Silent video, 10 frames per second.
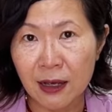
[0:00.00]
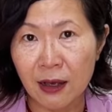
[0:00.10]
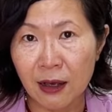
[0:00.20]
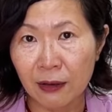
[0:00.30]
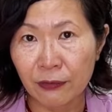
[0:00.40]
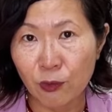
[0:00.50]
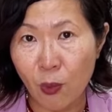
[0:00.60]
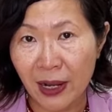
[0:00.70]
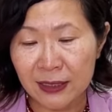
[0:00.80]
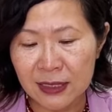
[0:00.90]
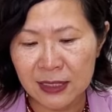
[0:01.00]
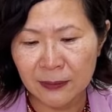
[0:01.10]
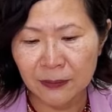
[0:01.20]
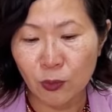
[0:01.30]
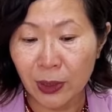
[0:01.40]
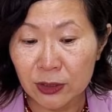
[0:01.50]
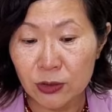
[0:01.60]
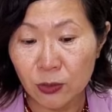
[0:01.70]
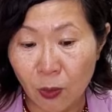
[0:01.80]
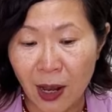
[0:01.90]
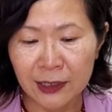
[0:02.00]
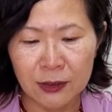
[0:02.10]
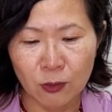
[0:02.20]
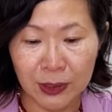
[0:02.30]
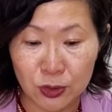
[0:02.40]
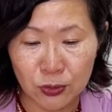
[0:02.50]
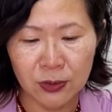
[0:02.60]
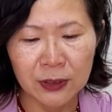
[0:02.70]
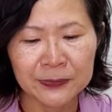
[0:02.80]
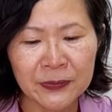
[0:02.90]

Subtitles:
of 1 watt, 1 joule.